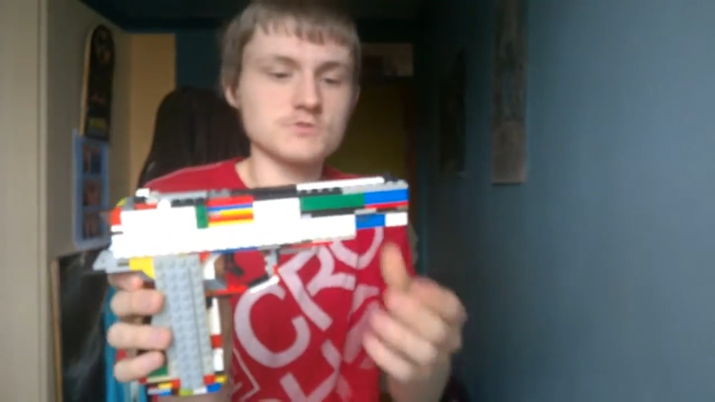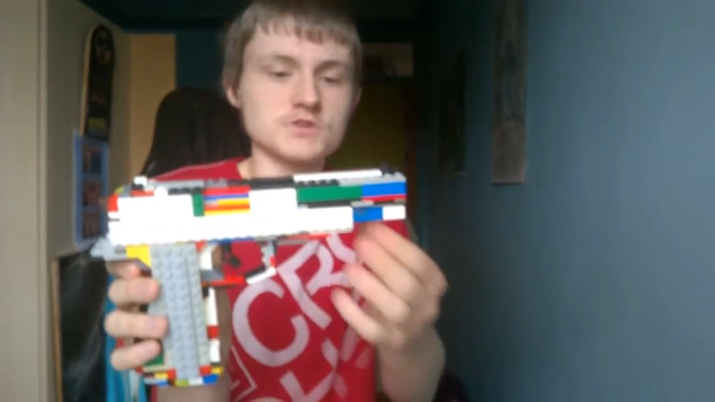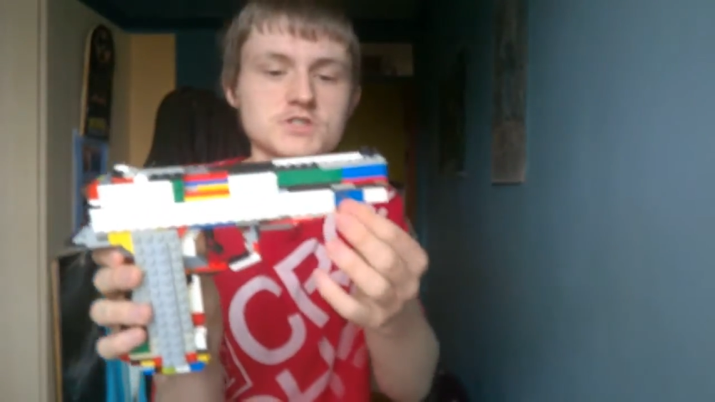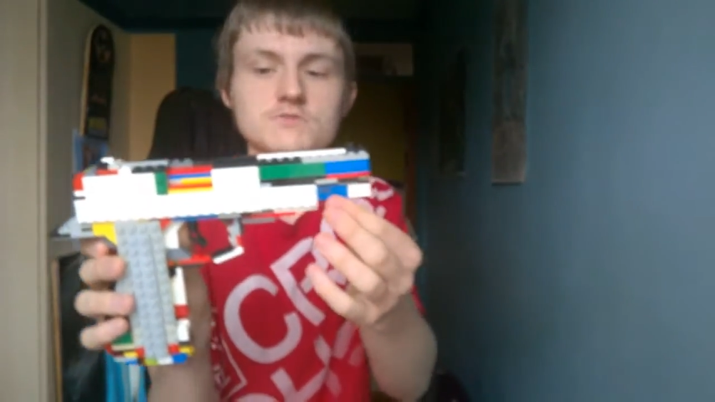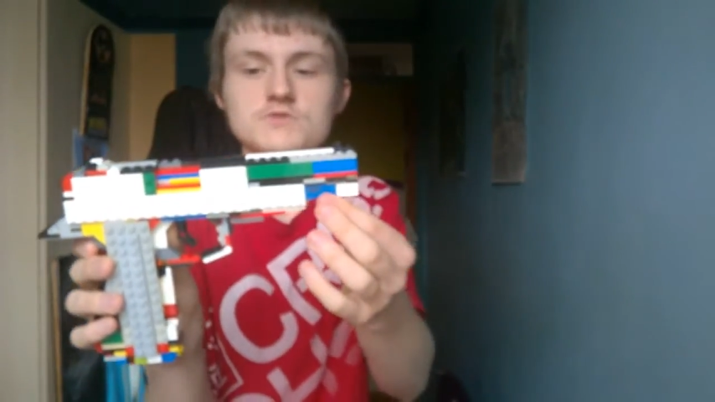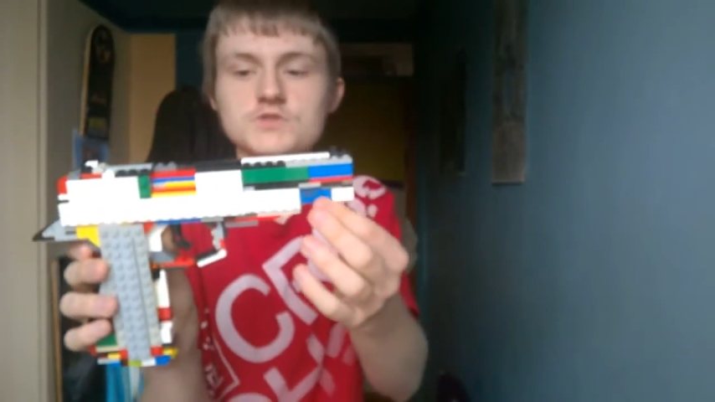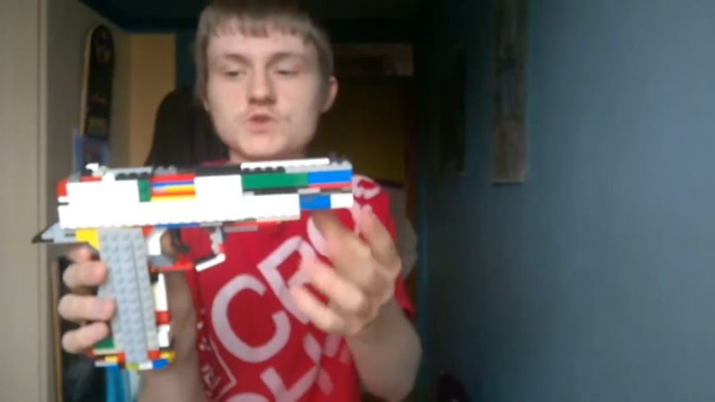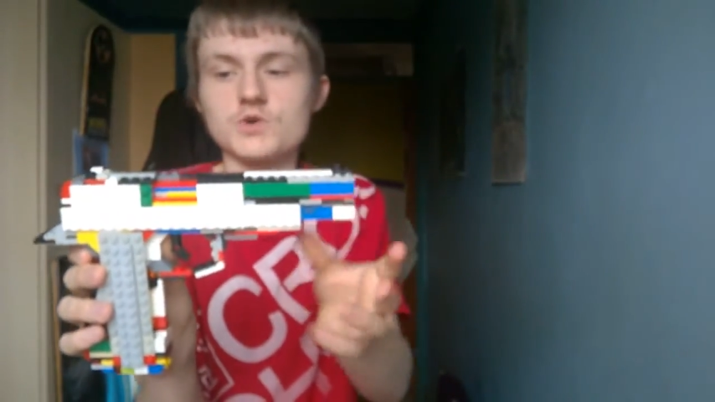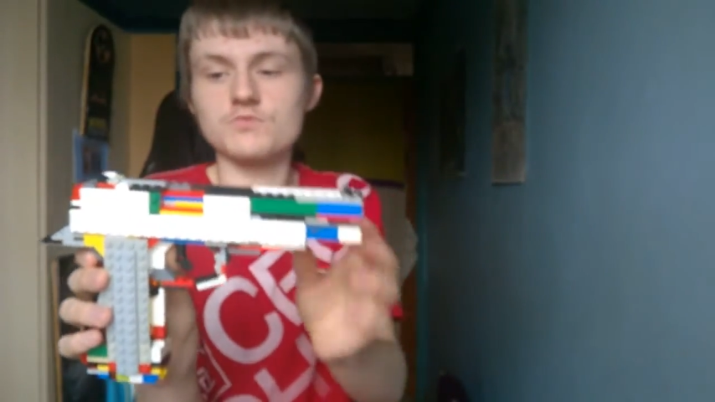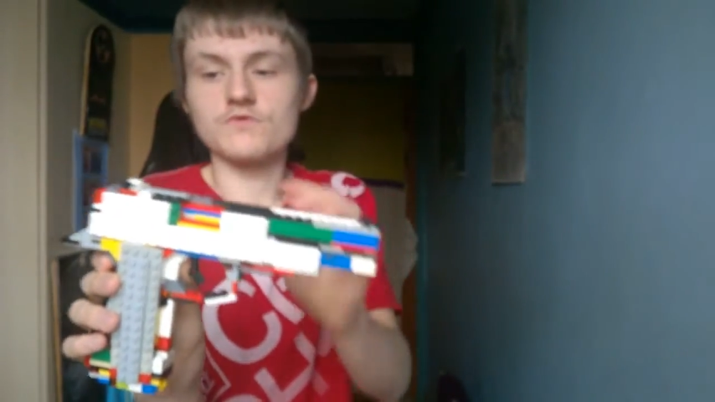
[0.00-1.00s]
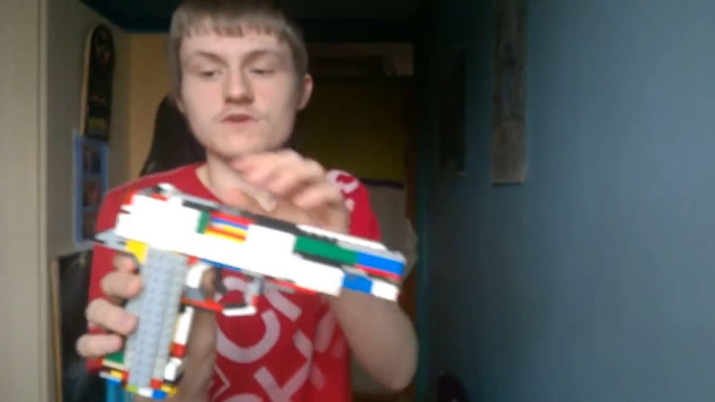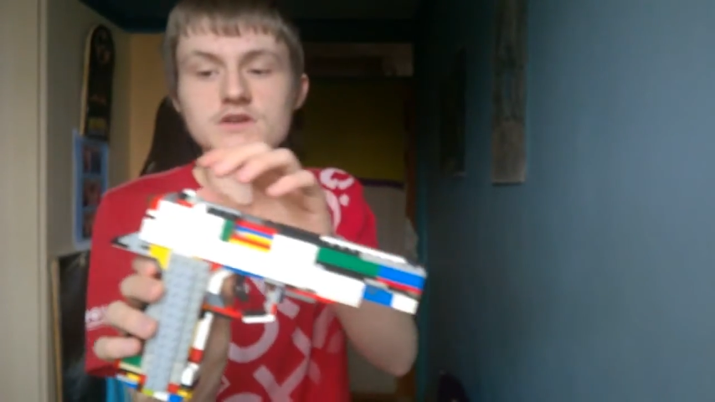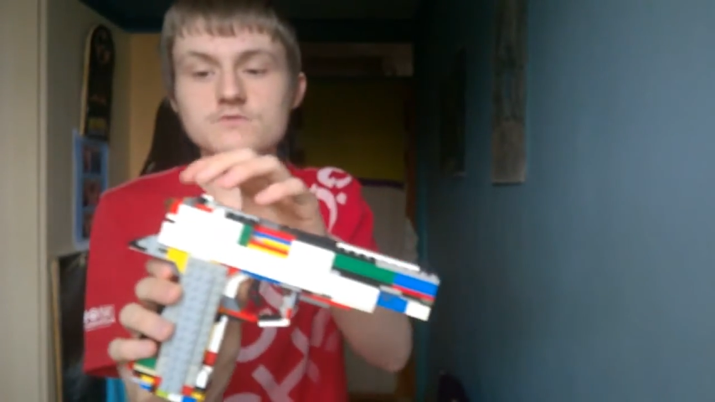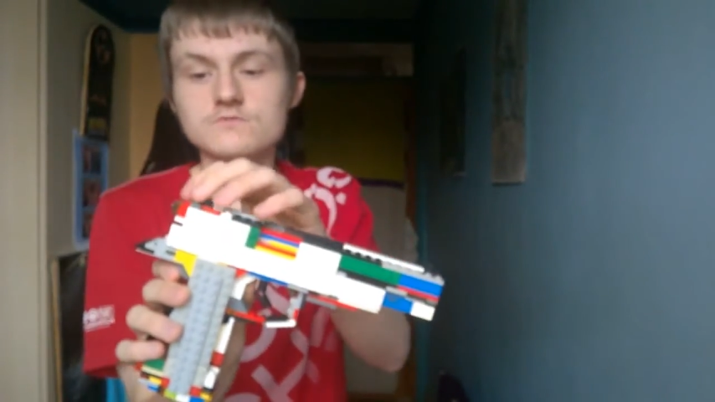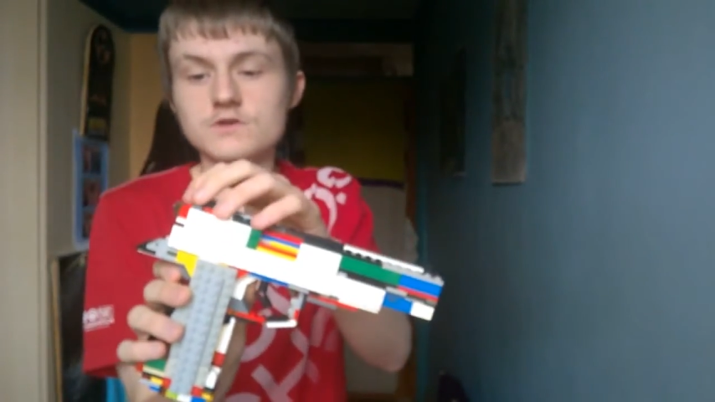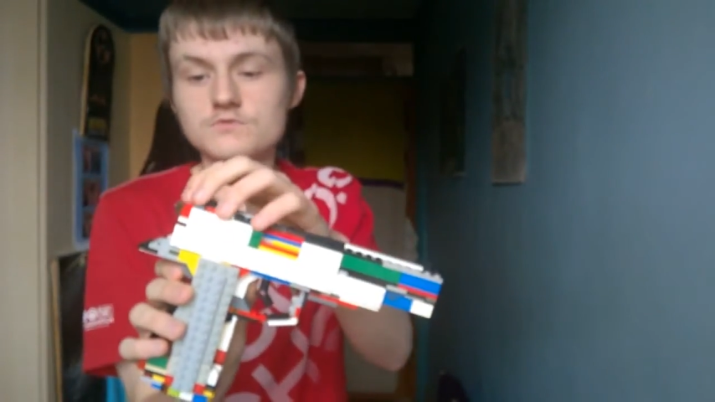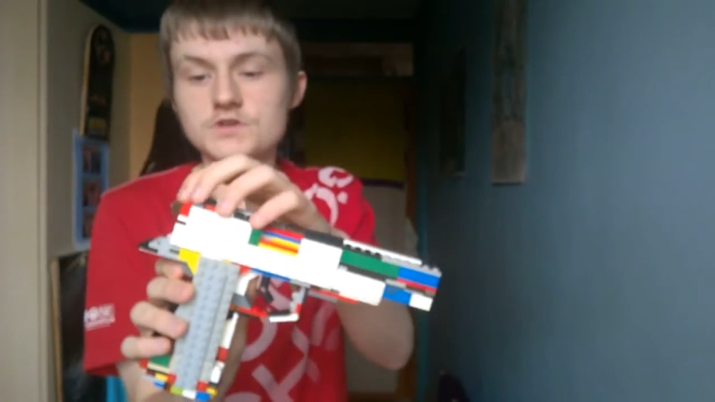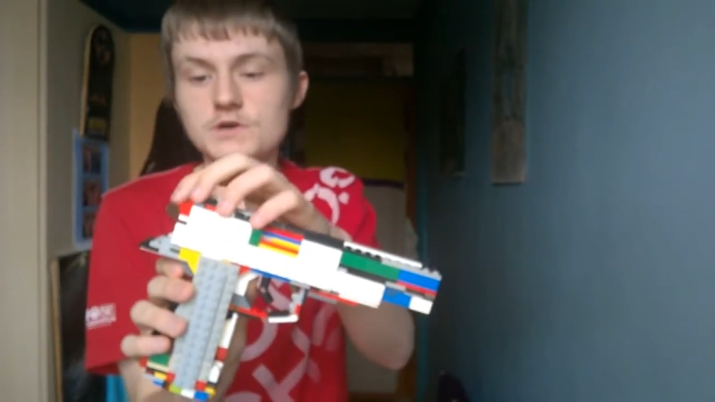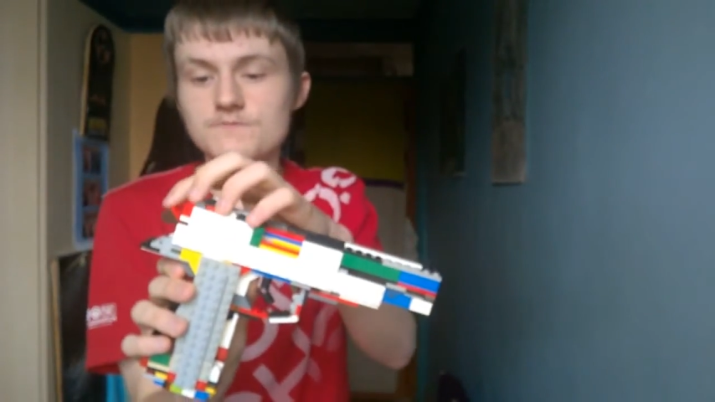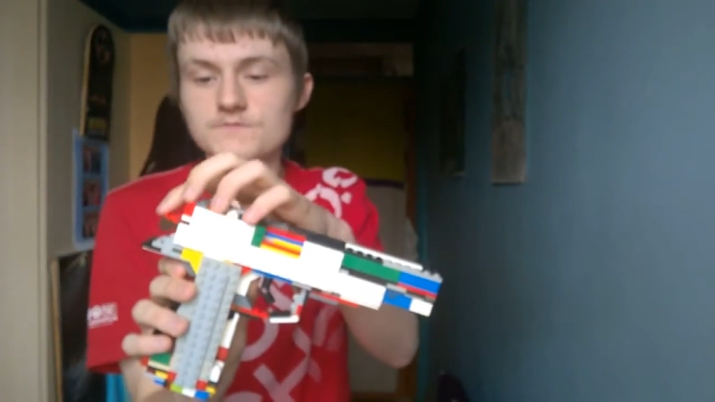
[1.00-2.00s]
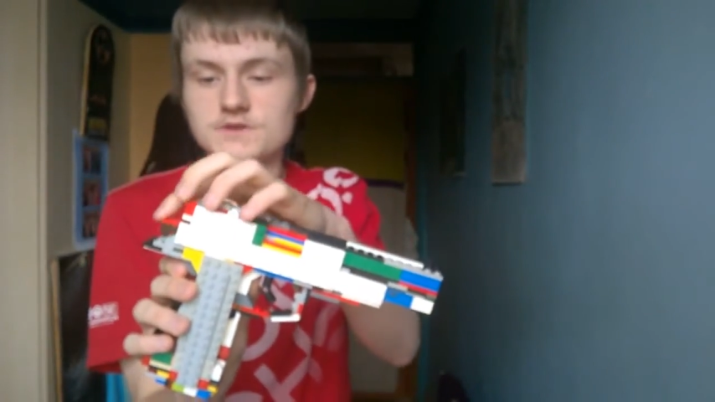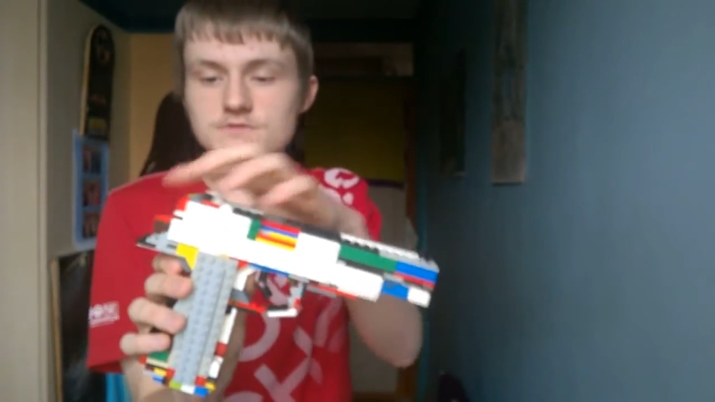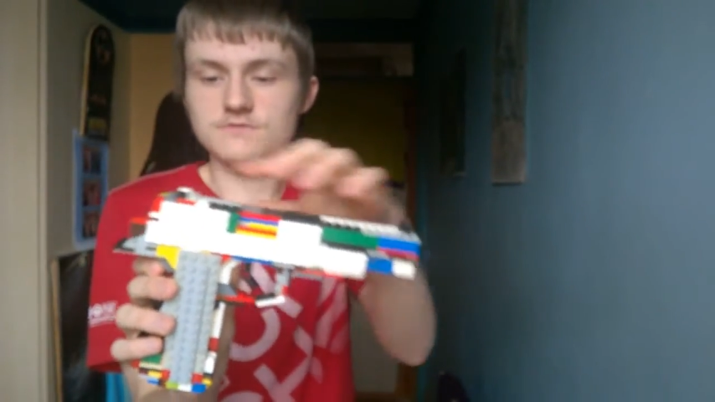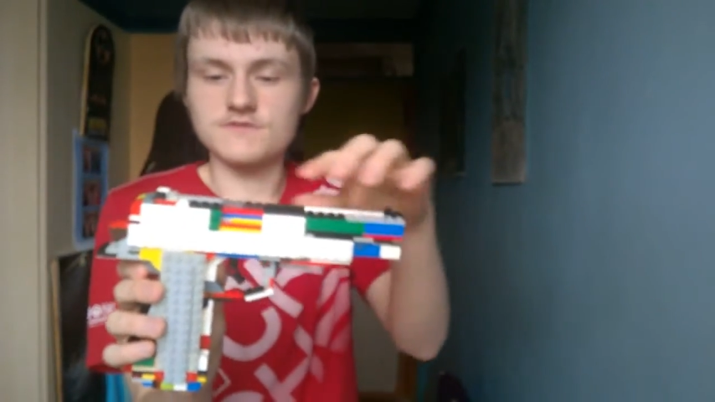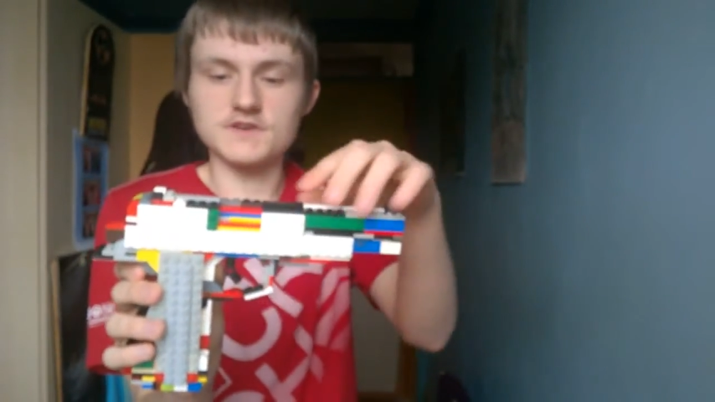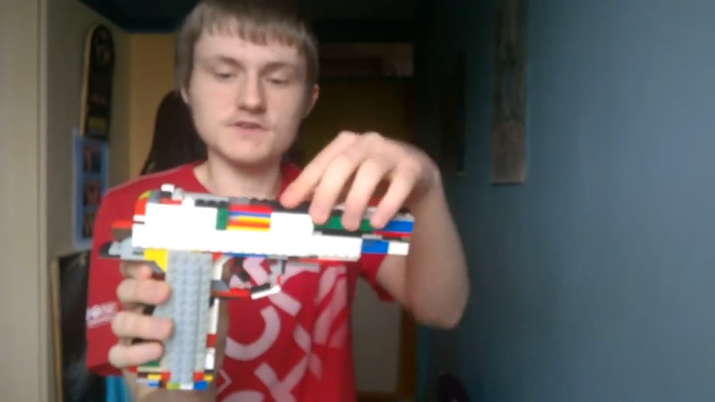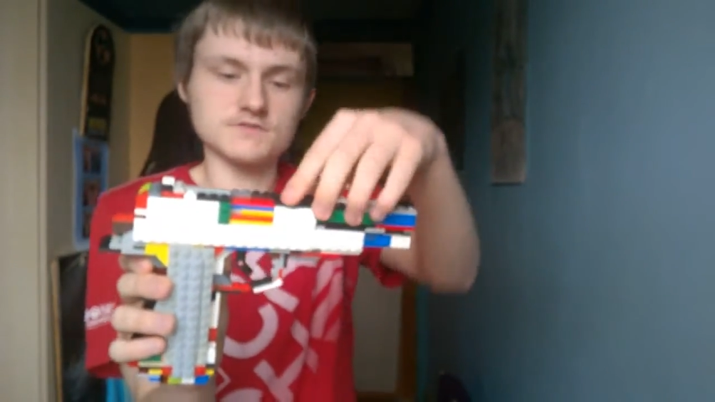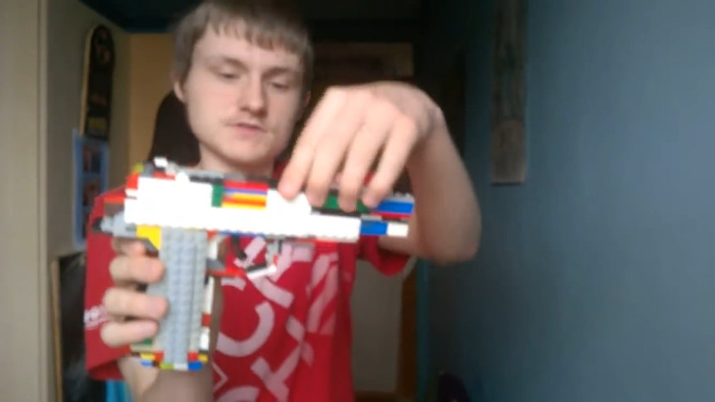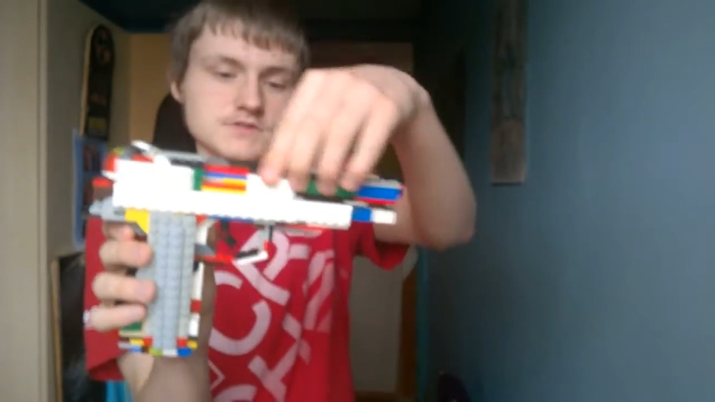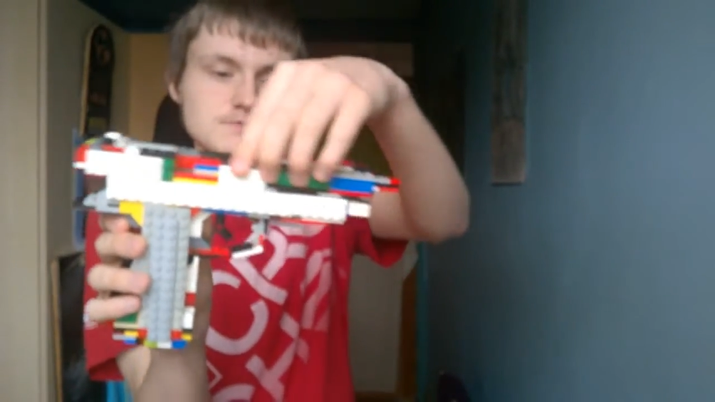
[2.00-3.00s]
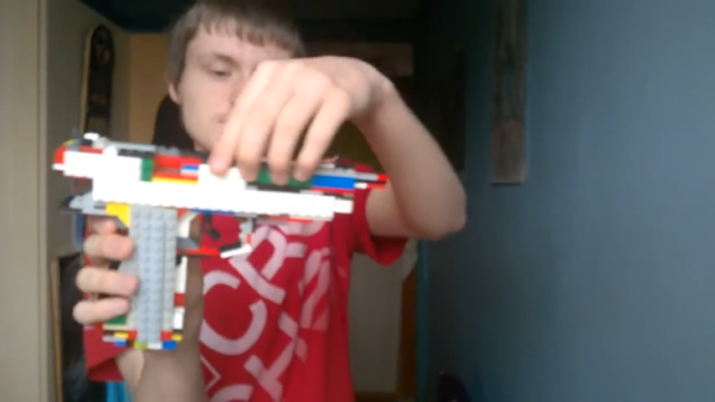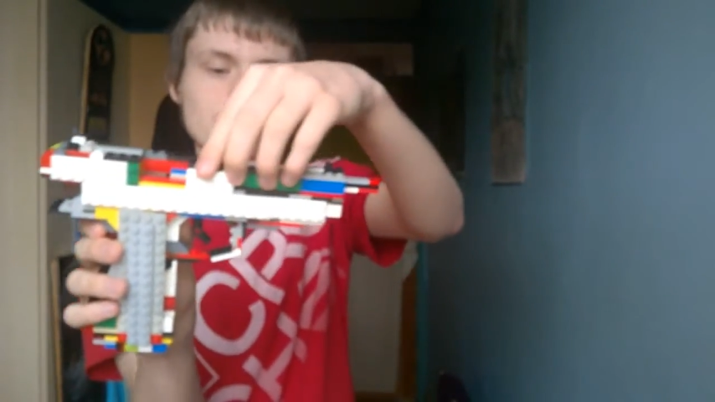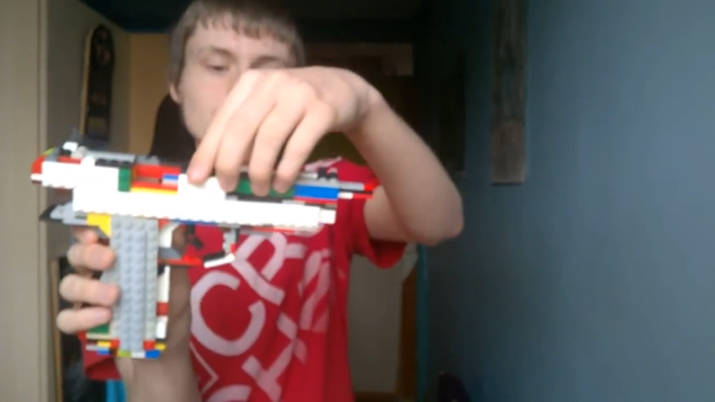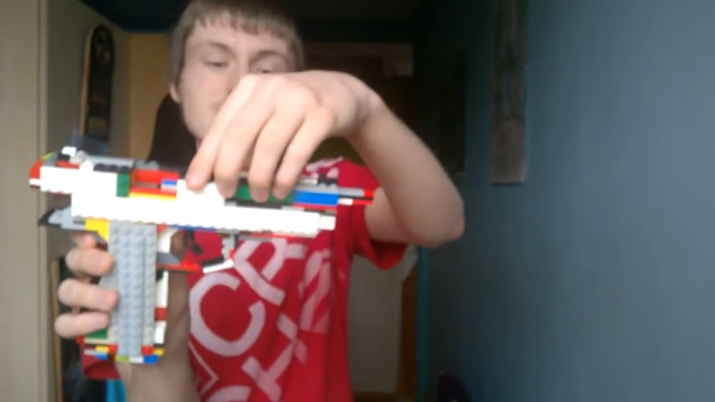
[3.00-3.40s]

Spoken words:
with a similar type of loadout and everything else, or